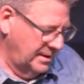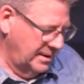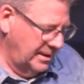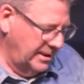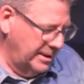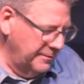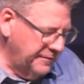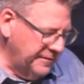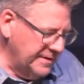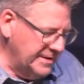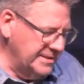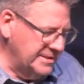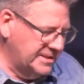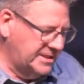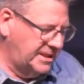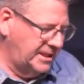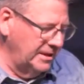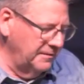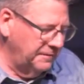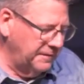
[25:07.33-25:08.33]
And if it is
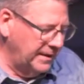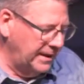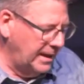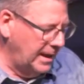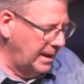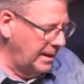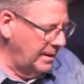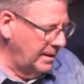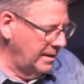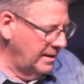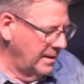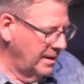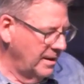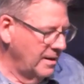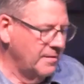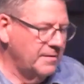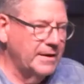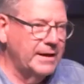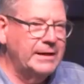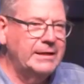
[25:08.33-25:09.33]
giving,
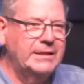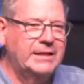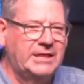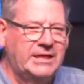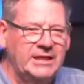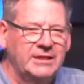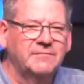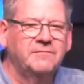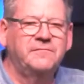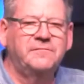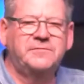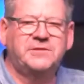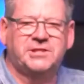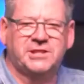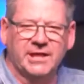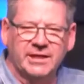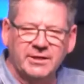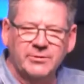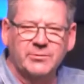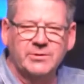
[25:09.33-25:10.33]
then give
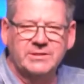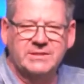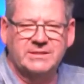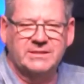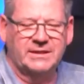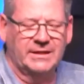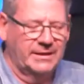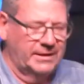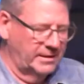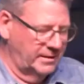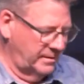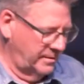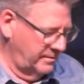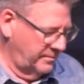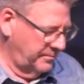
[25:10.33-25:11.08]
generously.